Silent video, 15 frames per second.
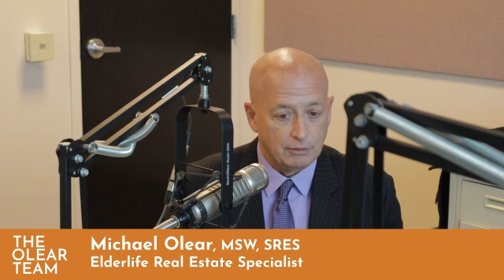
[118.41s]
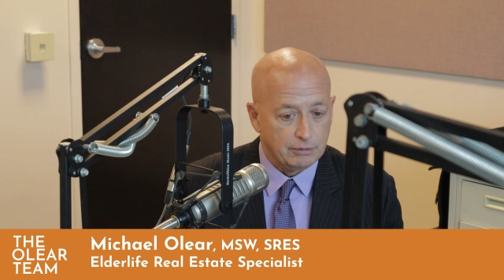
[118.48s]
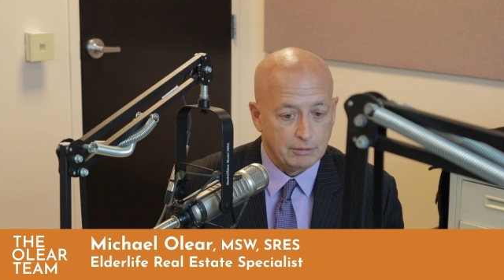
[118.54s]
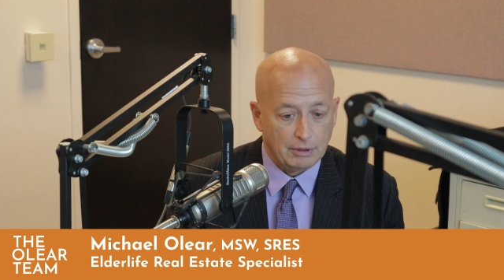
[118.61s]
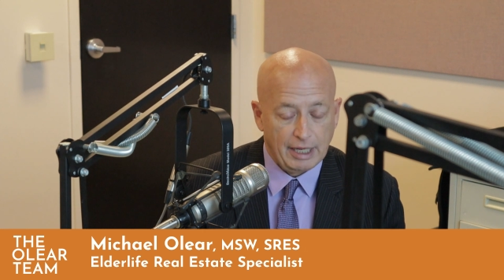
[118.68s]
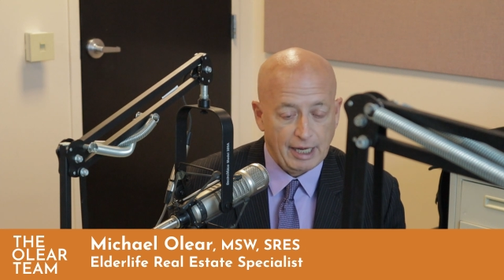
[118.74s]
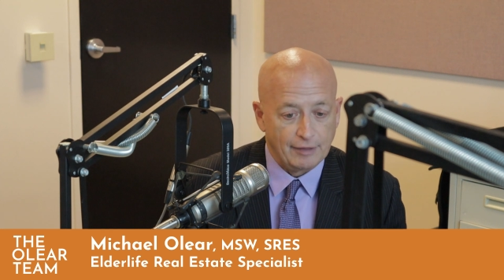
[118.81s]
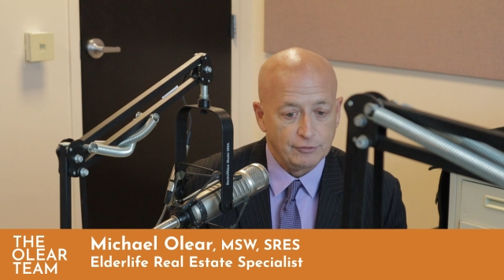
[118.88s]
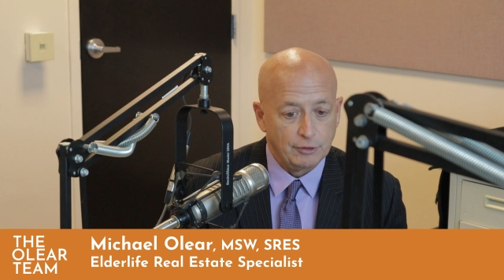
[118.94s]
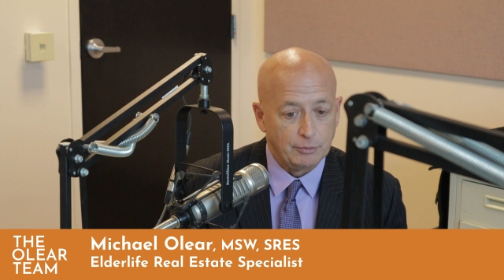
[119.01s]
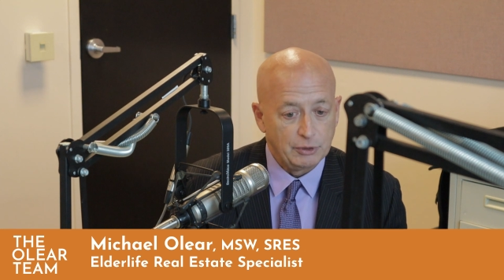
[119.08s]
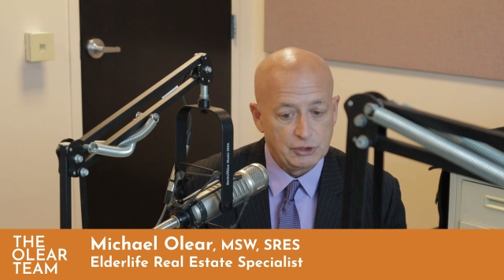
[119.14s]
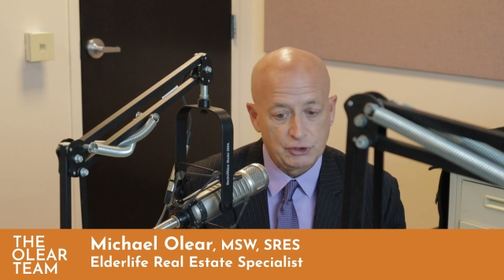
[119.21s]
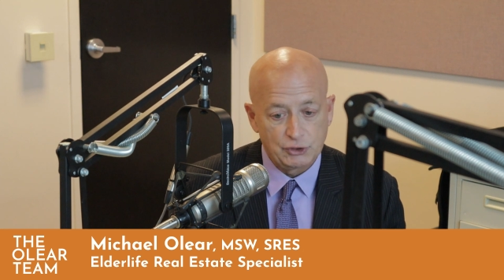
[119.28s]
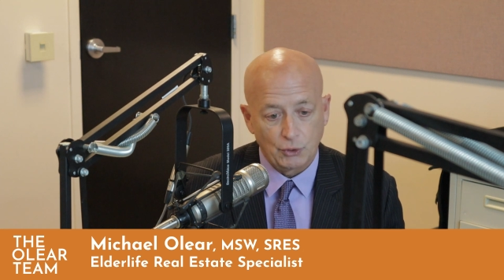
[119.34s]
going to have to
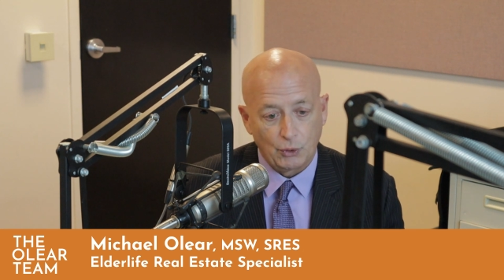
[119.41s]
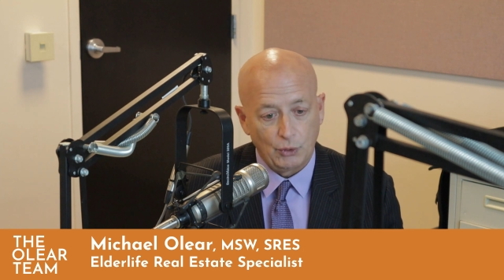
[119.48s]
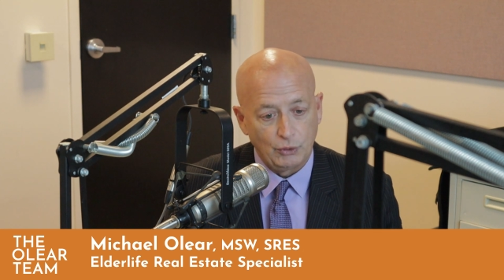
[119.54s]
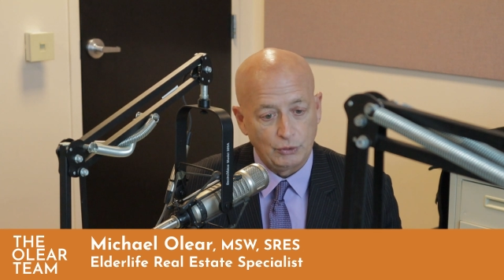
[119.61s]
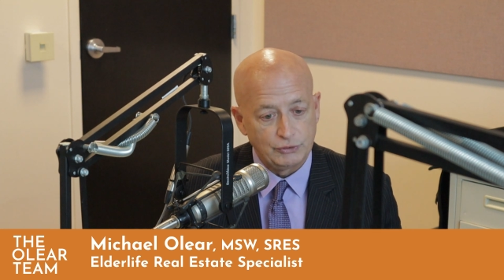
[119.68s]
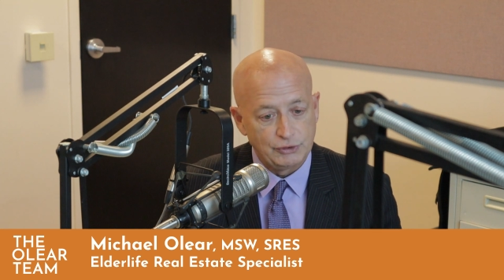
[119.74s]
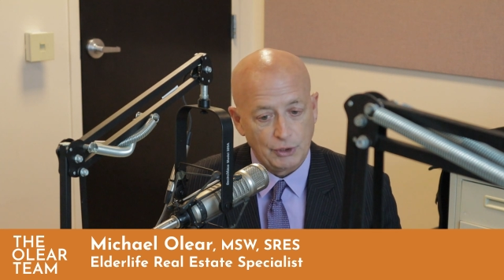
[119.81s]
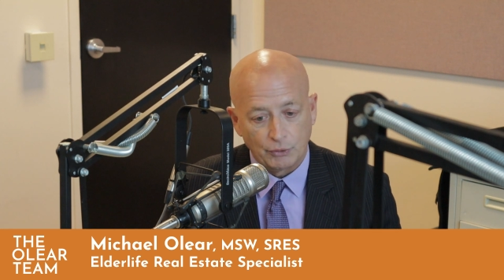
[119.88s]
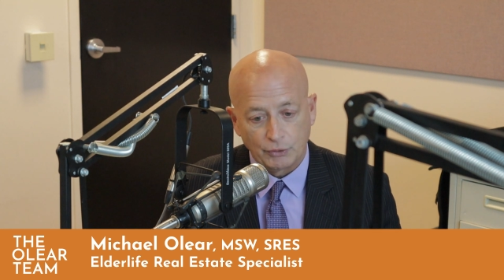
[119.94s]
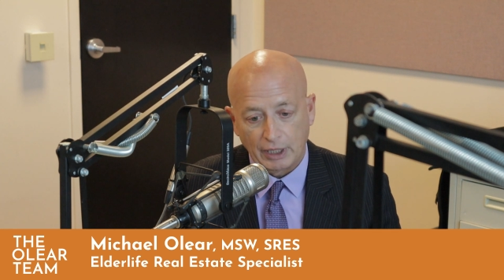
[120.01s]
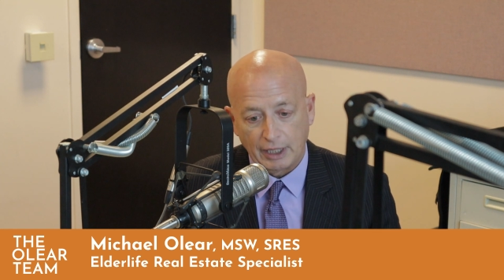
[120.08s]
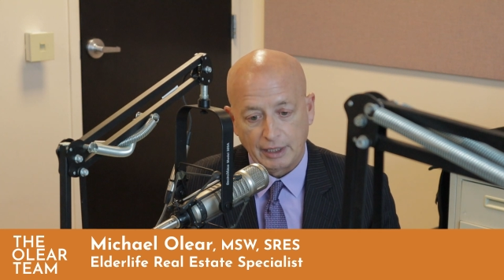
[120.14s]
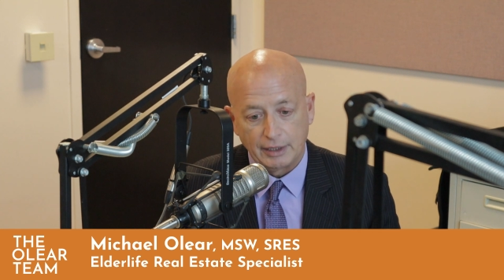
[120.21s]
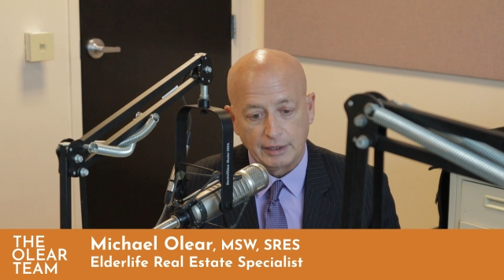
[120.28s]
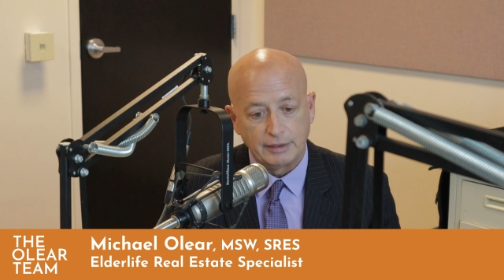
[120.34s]
be sold,
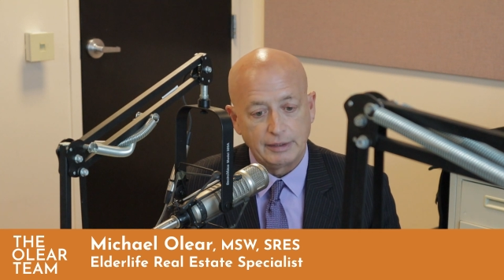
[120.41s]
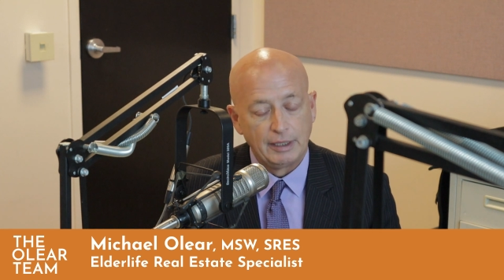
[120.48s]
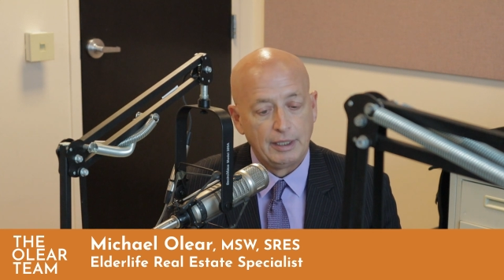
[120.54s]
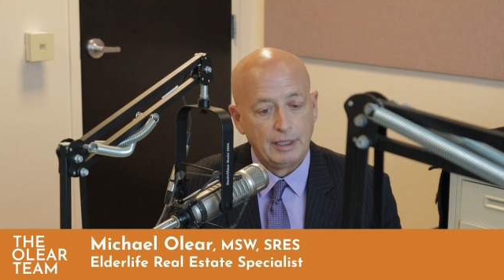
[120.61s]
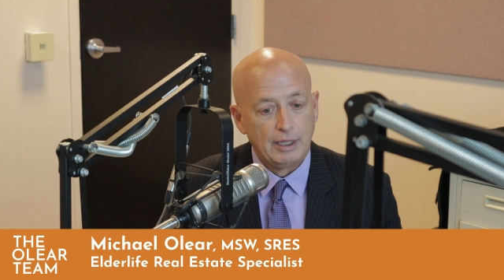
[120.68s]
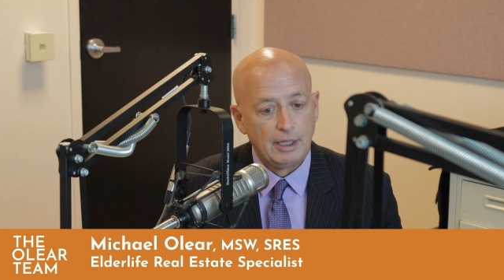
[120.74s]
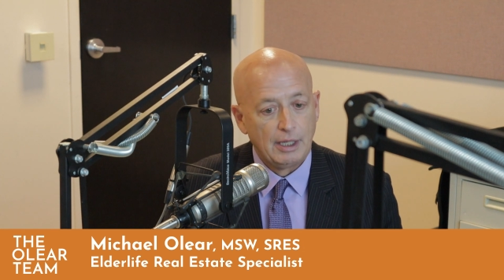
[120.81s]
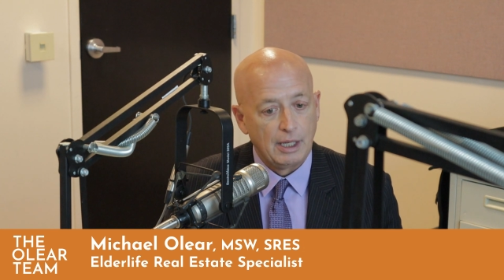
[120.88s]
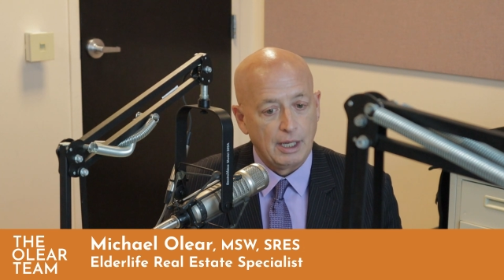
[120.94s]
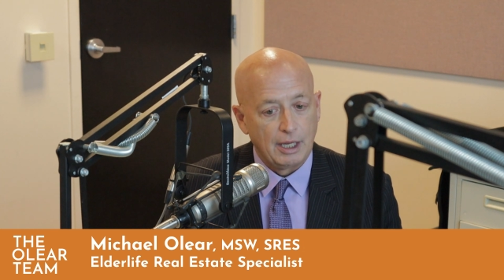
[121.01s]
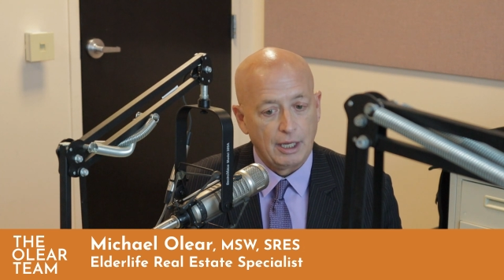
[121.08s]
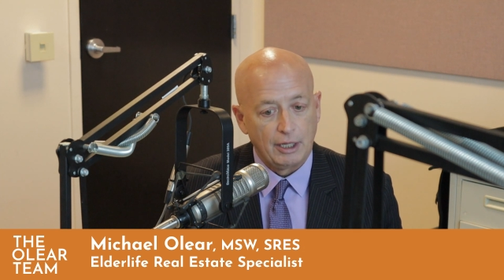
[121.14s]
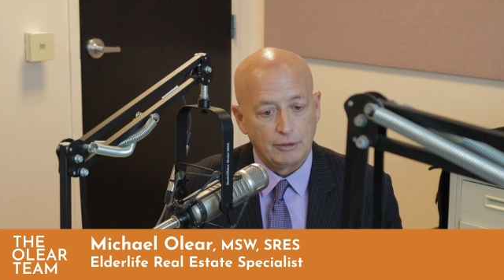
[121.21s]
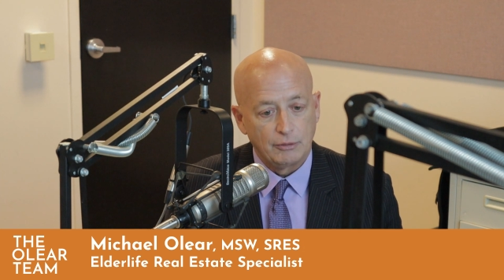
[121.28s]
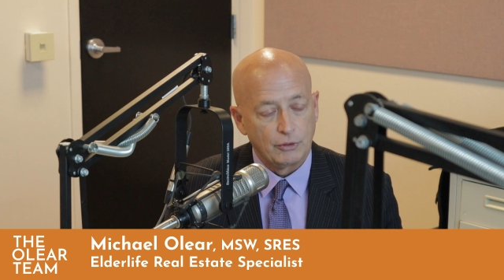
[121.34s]
donated,
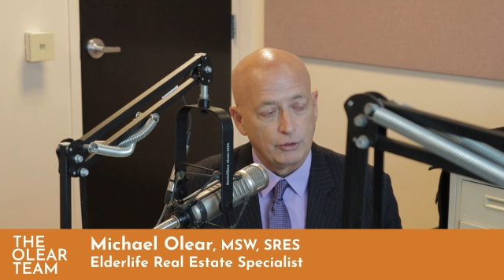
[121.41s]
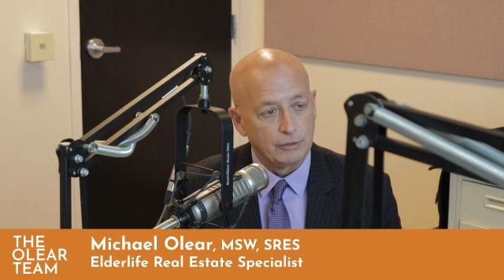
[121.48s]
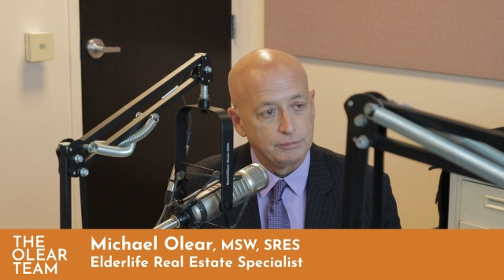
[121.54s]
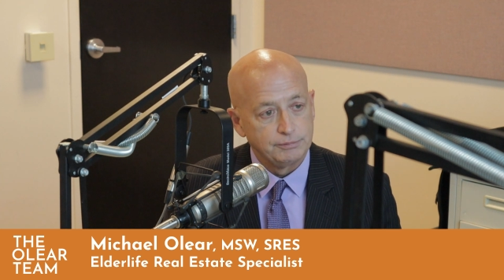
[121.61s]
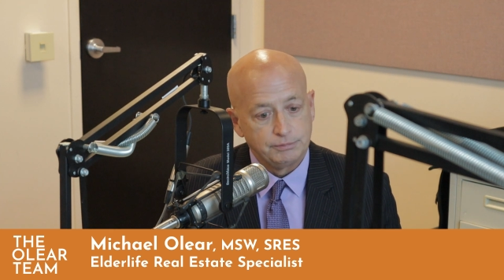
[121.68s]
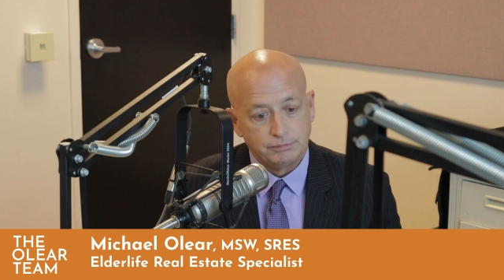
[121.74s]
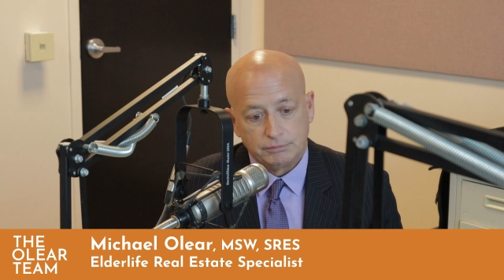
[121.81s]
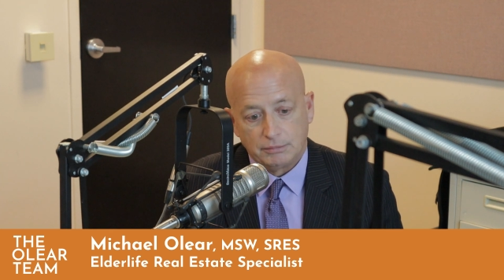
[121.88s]
or